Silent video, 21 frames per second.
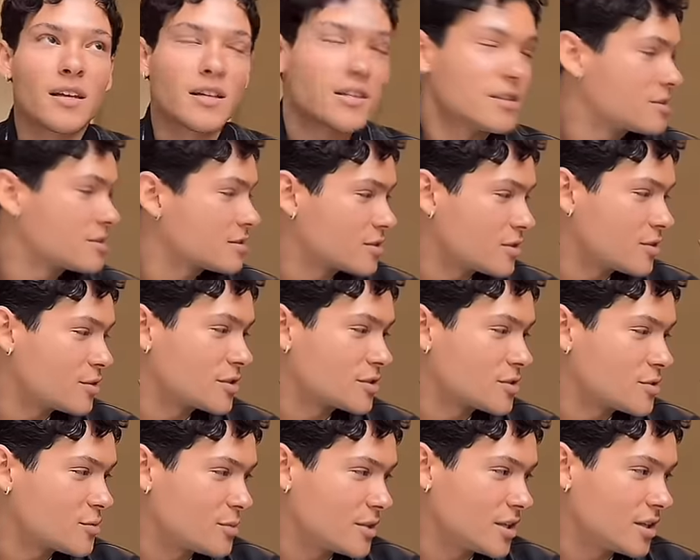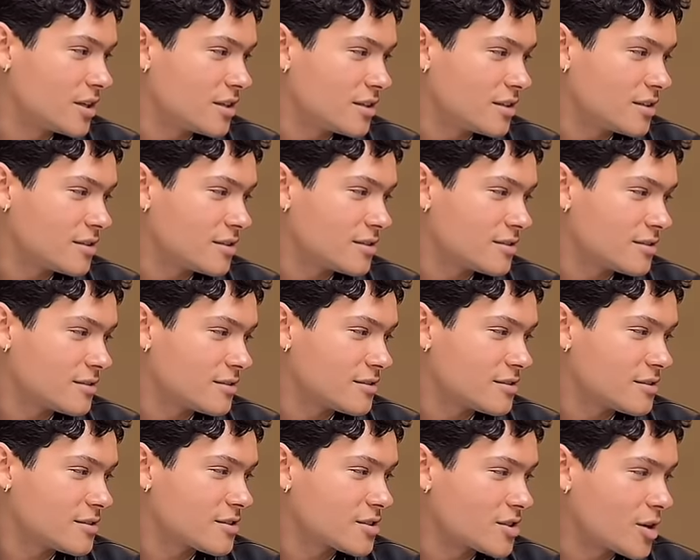is going to be
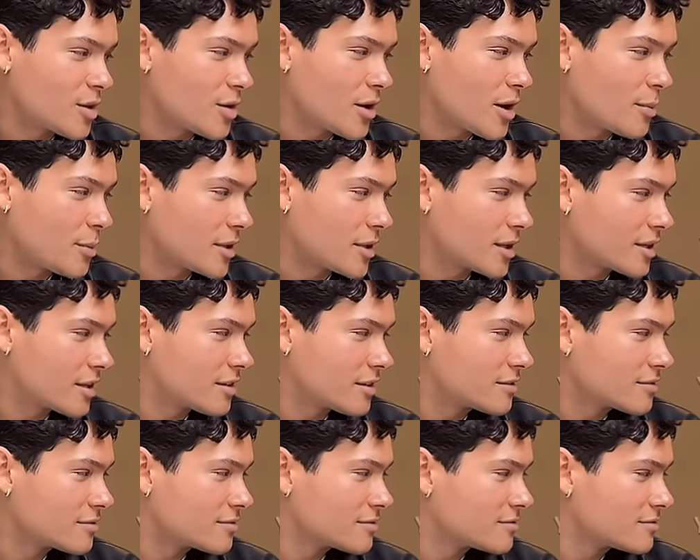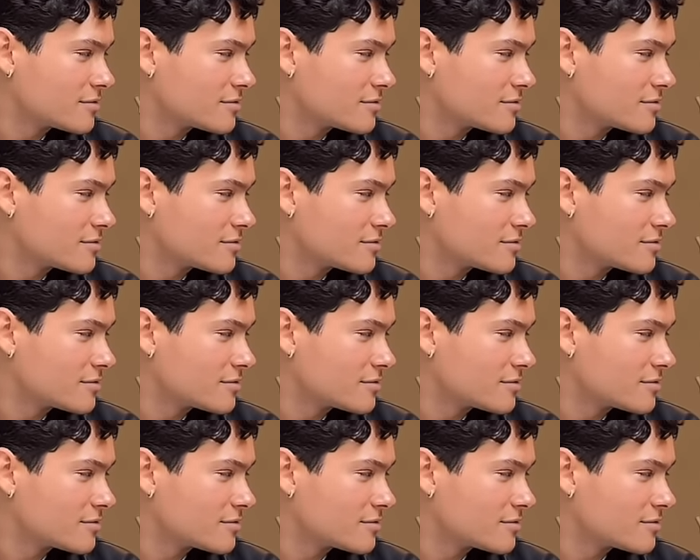so epic.